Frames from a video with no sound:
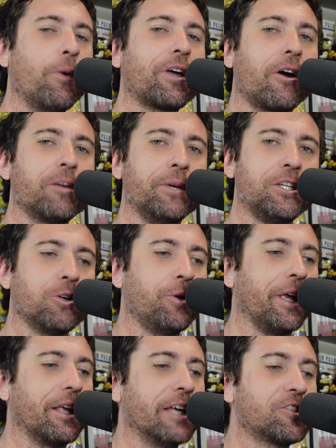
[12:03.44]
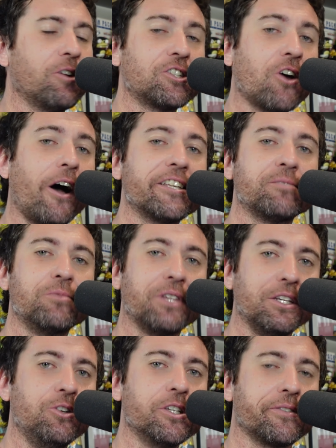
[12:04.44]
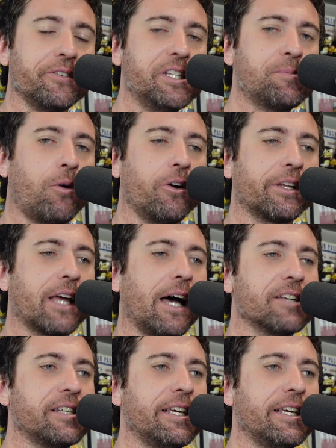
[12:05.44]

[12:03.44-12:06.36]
we're going to be doing, it sort of ties in with the news for this podcast,